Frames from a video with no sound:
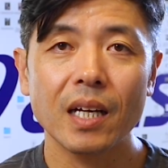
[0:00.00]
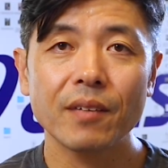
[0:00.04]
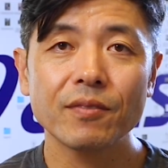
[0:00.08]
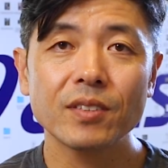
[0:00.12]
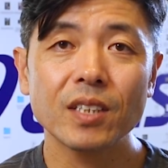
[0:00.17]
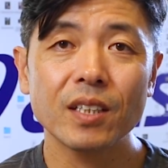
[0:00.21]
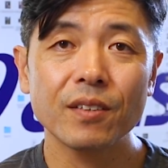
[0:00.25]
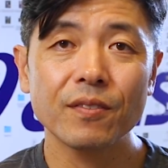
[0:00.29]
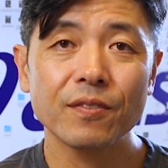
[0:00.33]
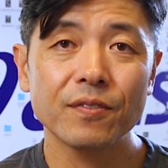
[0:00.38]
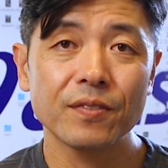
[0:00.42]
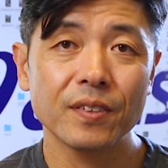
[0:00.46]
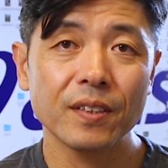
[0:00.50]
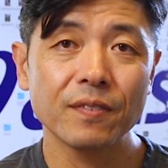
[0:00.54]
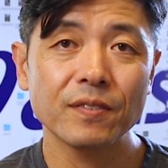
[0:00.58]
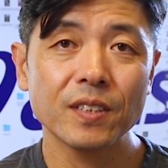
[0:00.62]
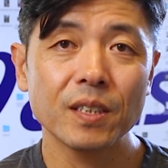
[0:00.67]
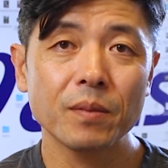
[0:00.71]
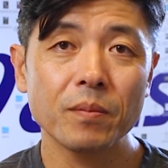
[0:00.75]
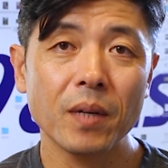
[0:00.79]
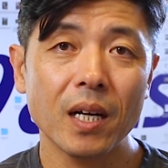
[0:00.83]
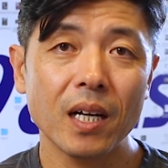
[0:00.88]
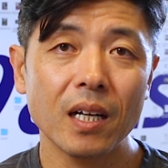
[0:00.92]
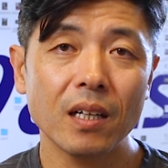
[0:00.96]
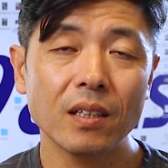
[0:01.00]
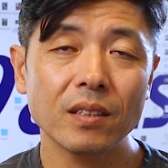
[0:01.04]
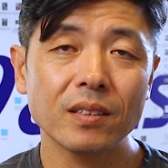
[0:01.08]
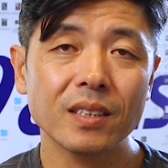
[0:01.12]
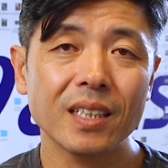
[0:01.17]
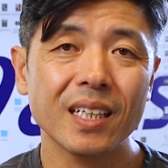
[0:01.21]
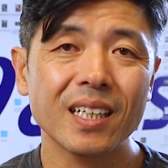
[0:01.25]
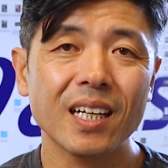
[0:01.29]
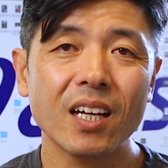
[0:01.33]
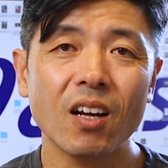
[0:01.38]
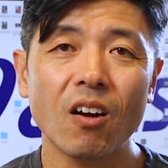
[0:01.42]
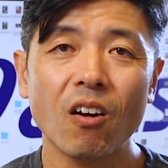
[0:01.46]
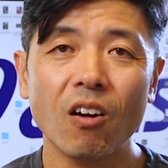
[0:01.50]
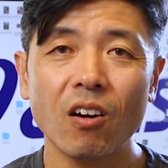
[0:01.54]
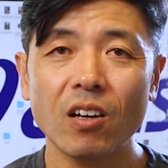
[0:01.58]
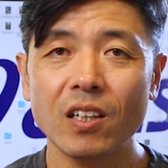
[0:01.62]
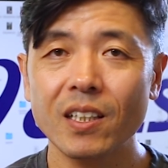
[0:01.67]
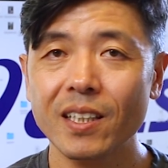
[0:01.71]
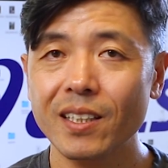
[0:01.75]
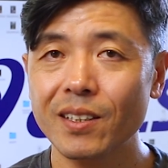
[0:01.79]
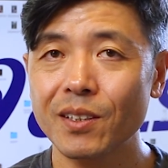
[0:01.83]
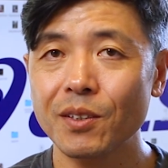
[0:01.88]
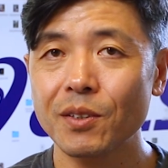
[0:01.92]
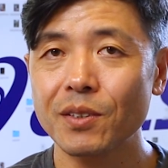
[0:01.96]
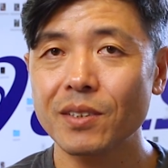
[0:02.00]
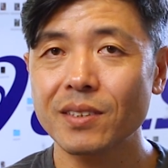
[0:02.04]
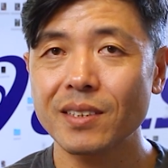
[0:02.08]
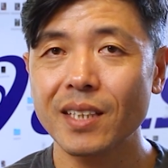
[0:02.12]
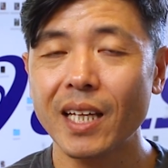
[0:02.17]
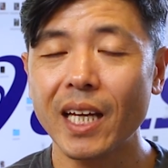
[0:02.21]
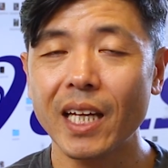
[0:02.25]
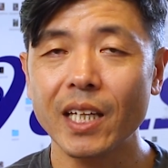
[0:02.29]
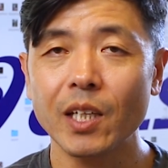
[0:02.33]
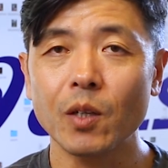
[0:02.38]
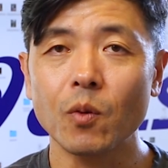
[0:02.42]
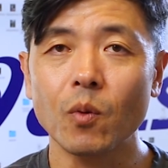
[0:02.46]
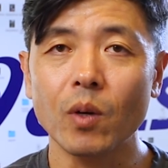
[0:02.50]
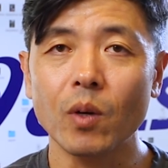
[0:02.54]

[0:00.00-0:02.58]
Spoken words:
I've done 50 miles and I hardly notice any